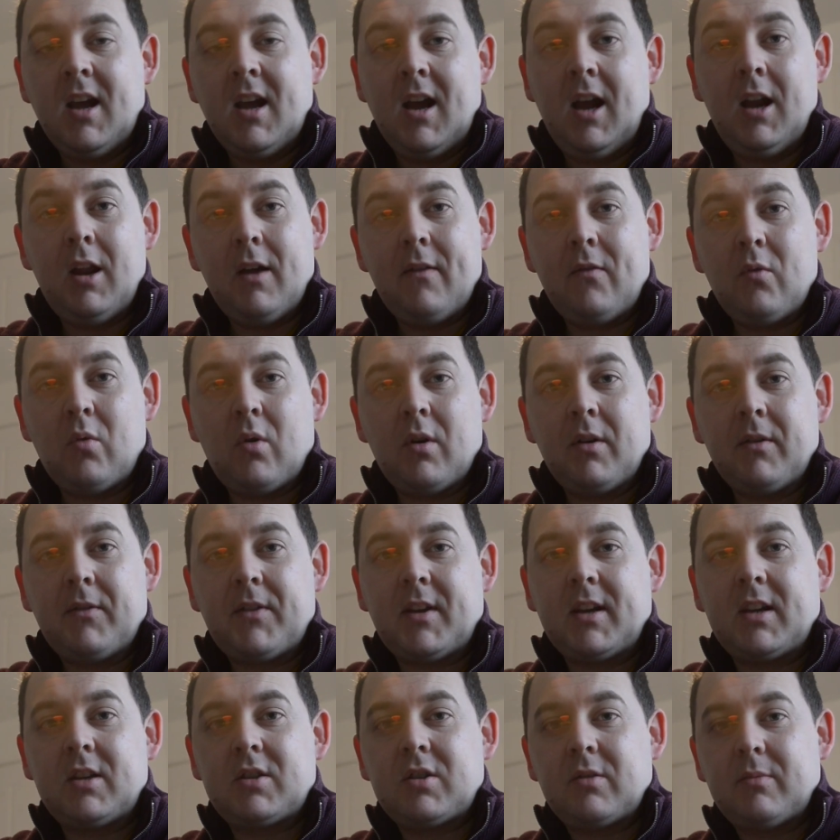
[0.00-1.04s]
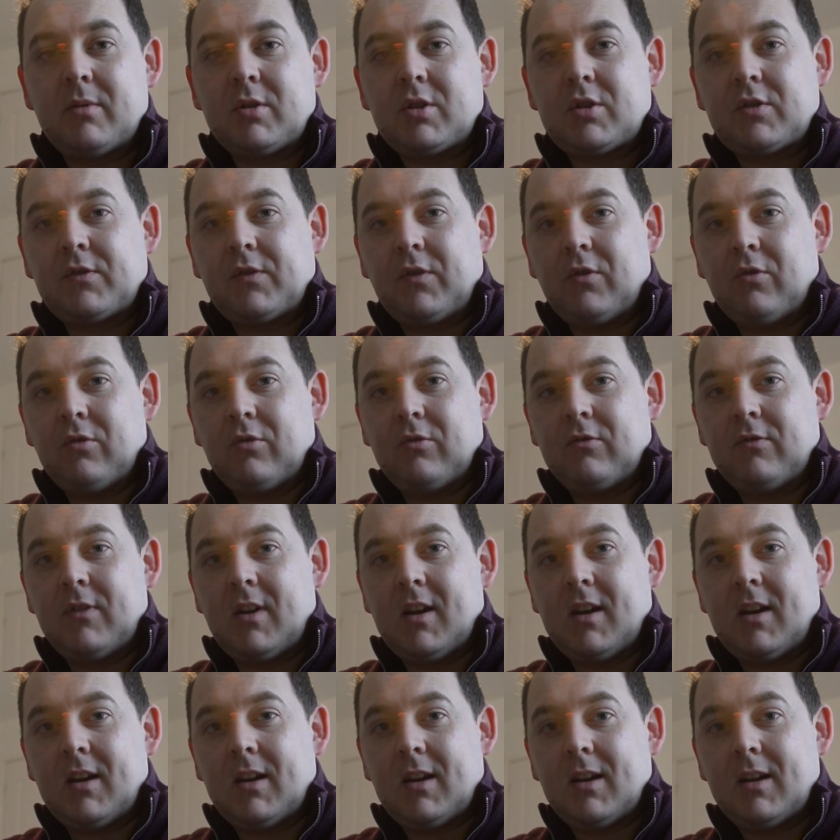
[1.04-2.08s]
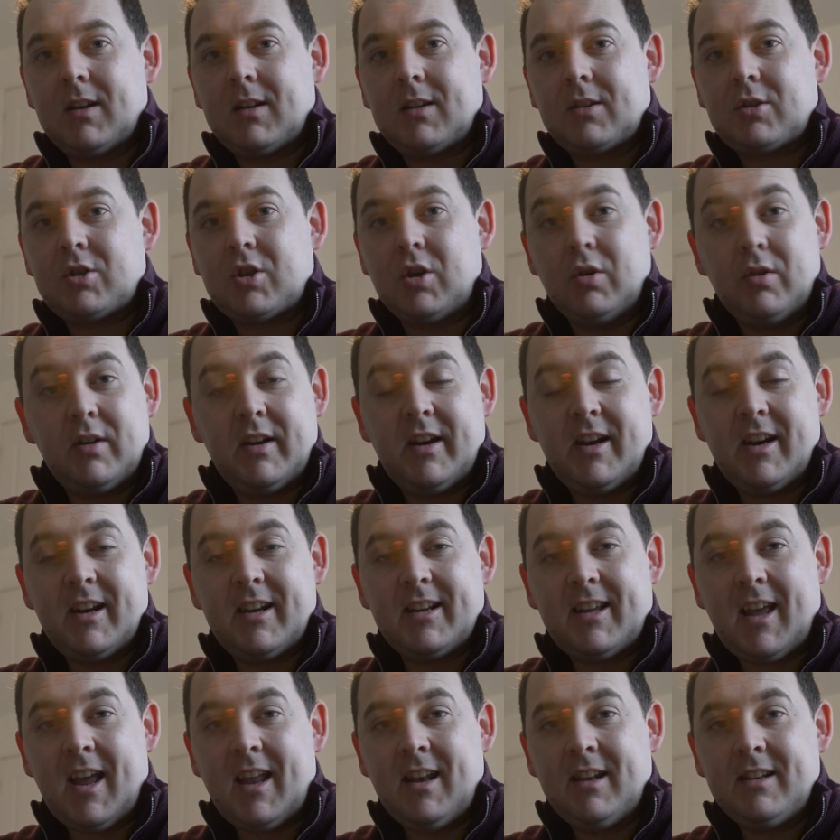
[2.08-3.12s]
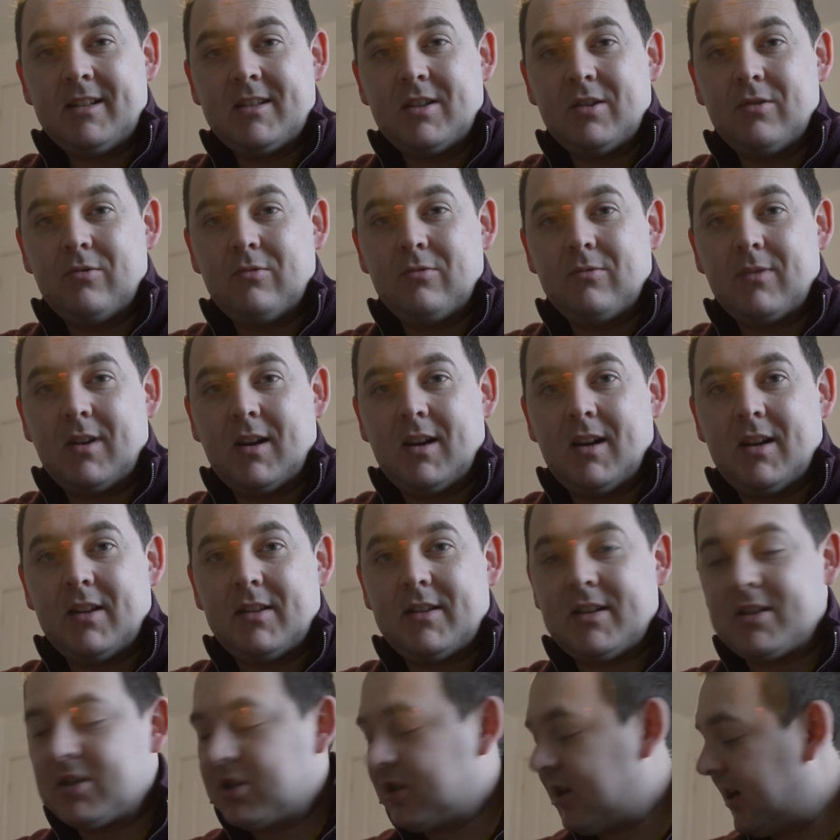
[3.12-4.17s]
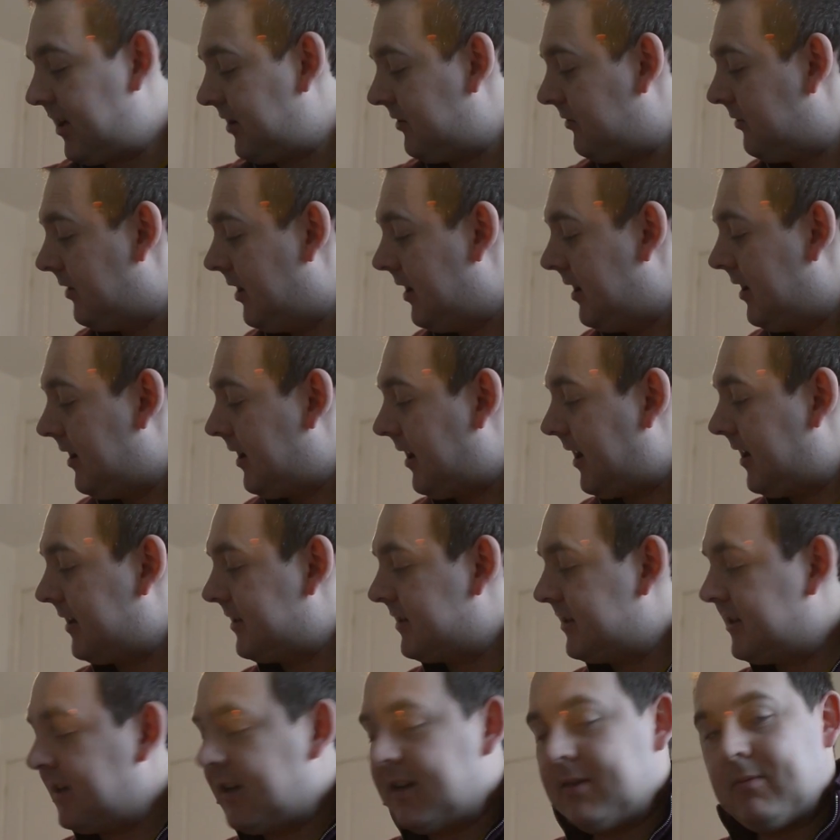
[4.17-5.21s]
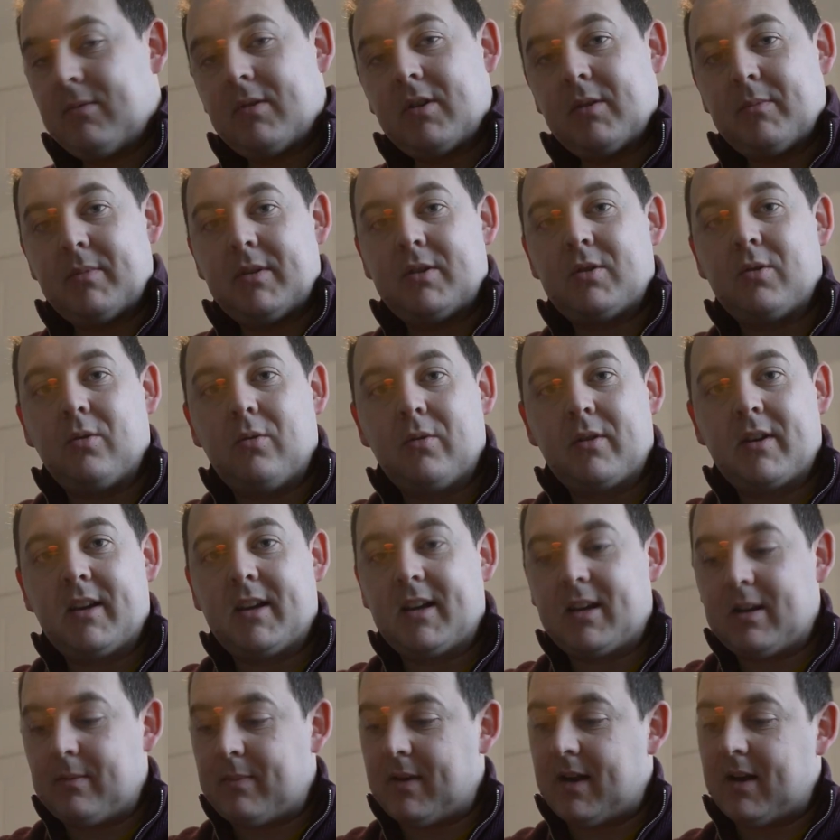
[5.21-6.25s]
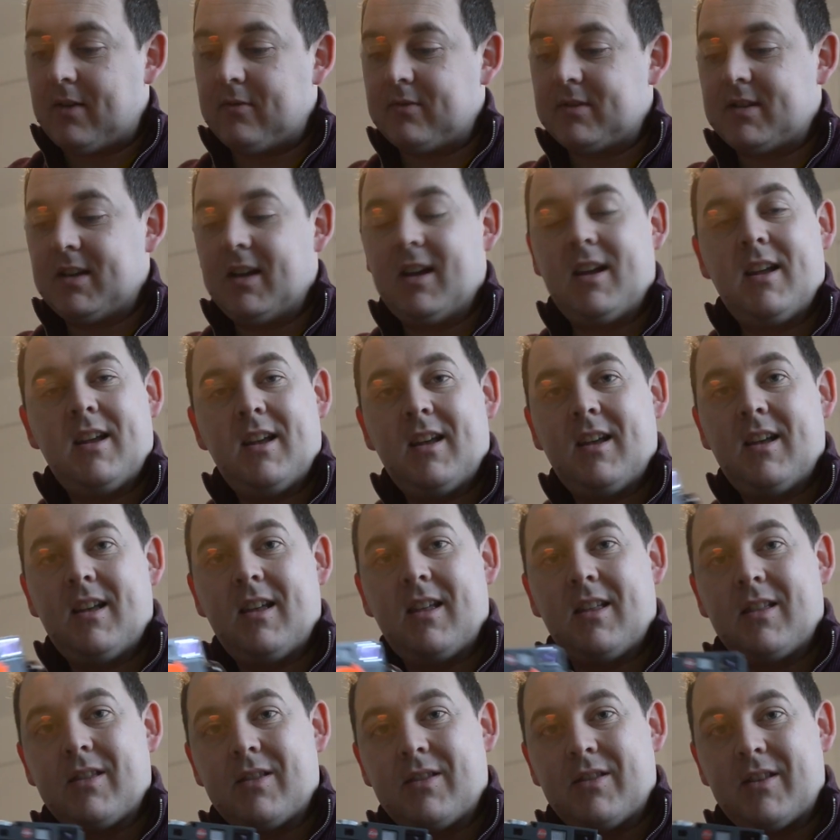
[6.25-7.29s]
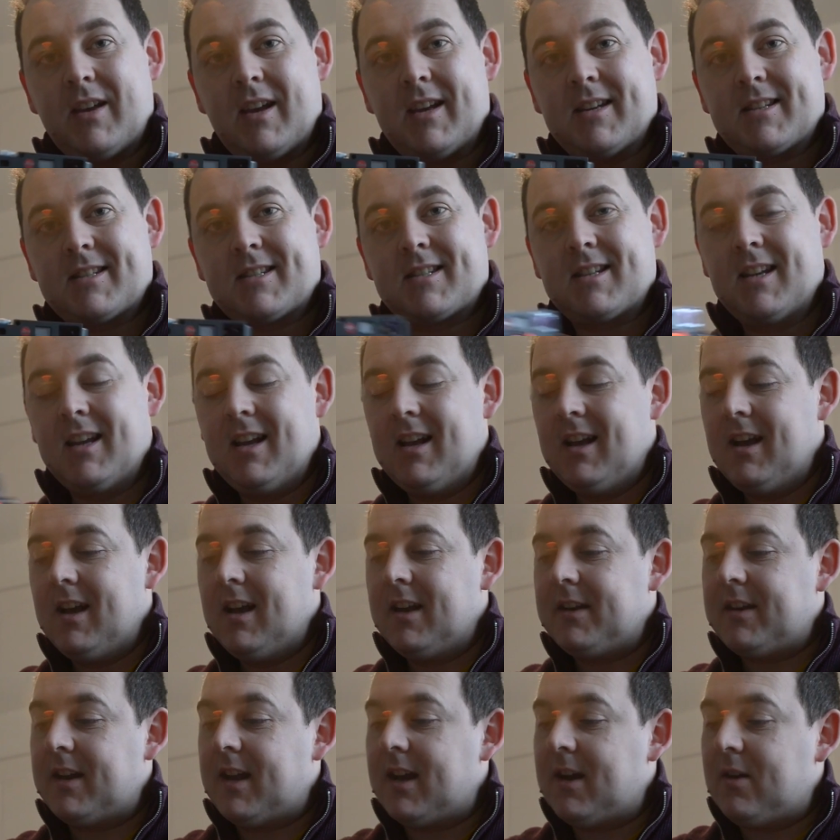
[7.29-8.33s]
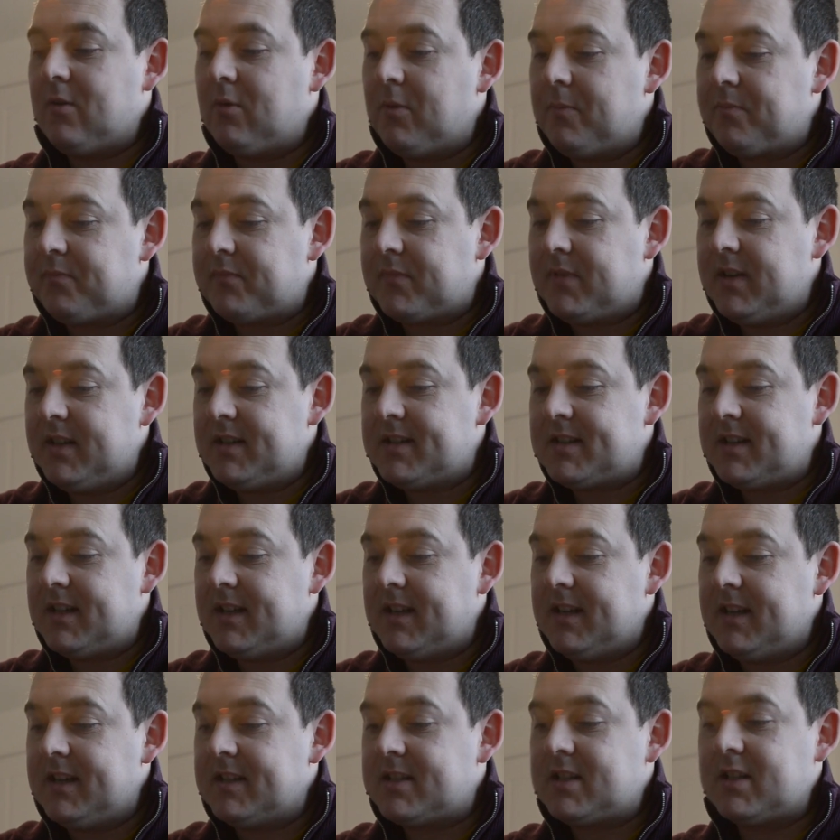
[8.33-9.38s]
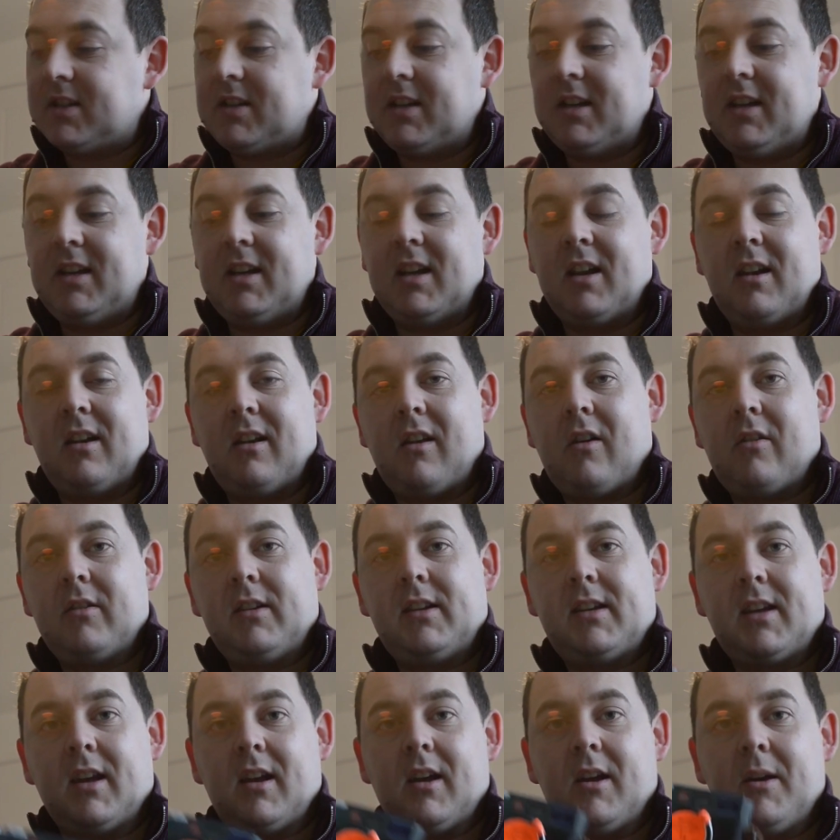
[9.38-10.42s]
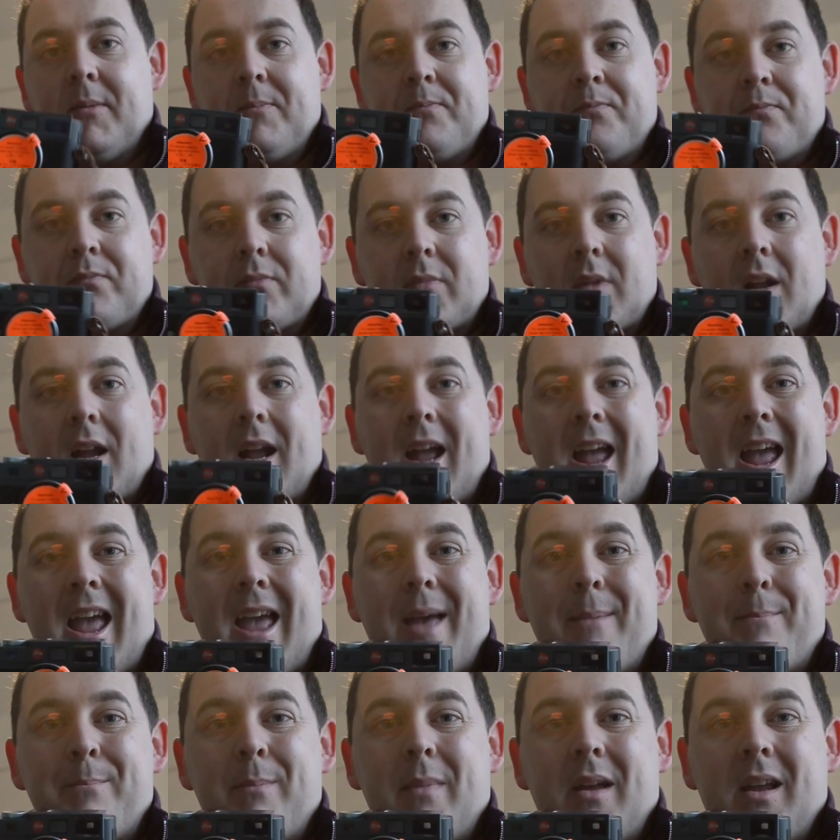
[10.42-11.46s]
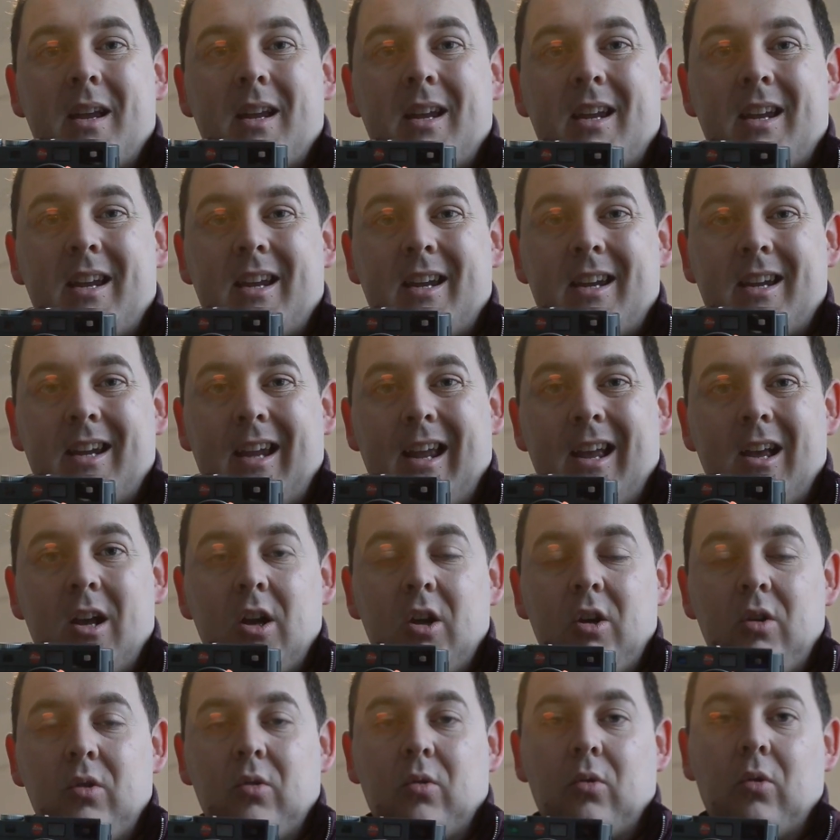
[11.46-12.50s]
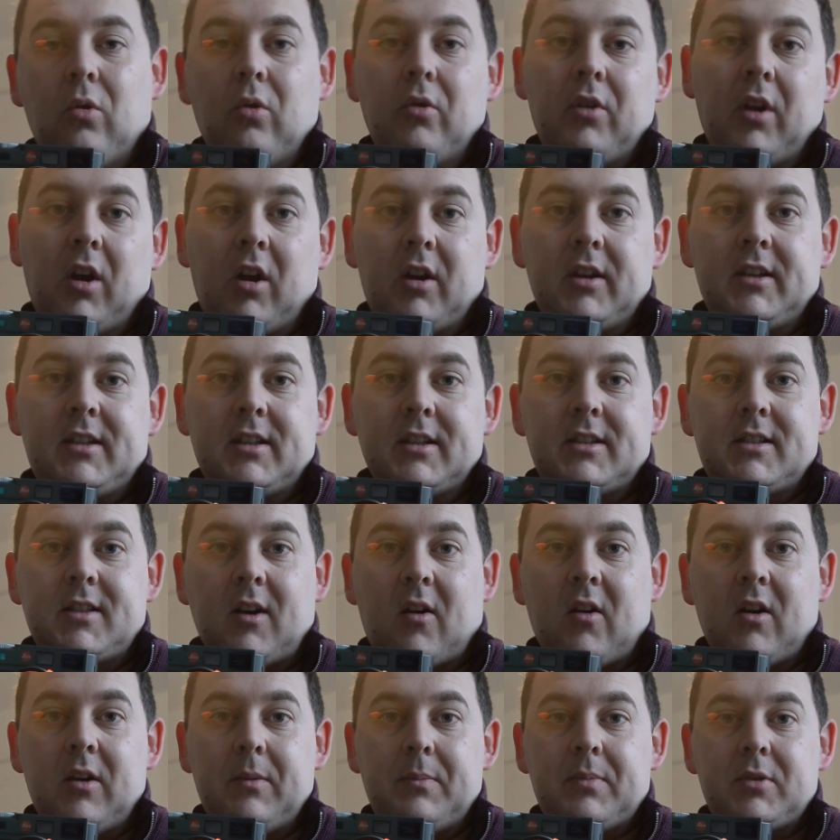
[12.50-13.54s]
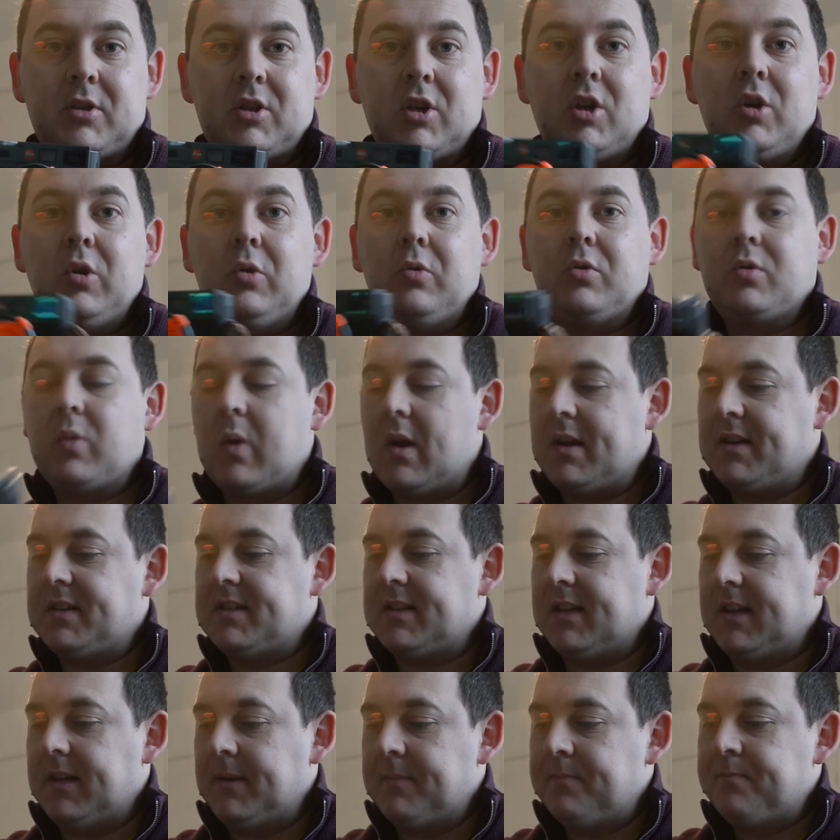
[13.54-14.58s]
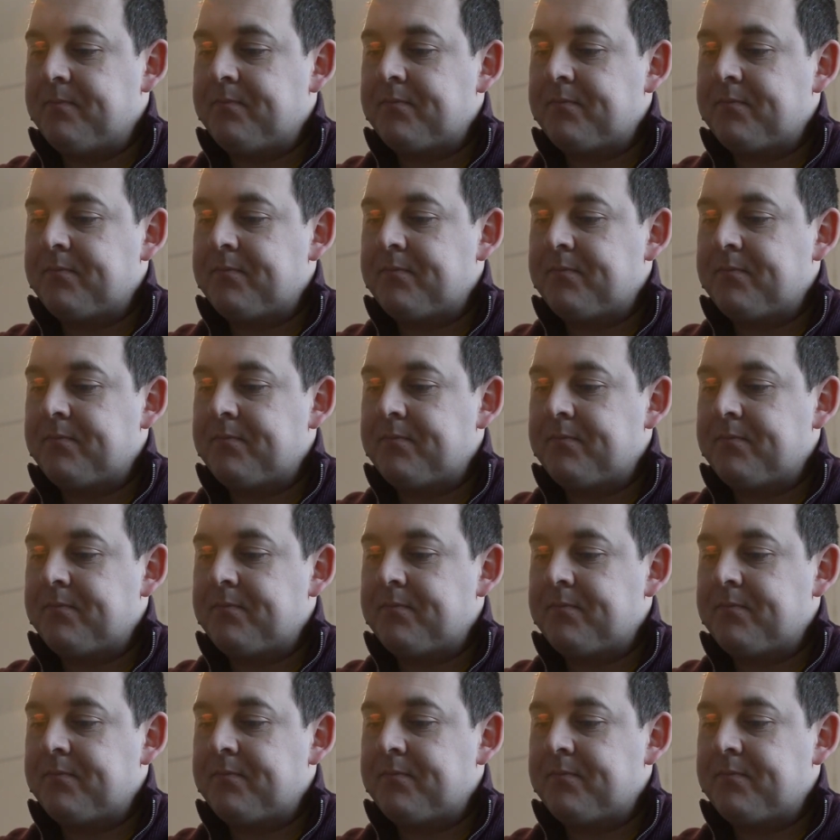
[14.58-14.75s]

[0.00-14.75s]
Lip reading: Hello everyone, thank you so much for tuning in again to this channel, and today we're going to be talking about this. Now, this is the Leica ME, or the Leica Type 220.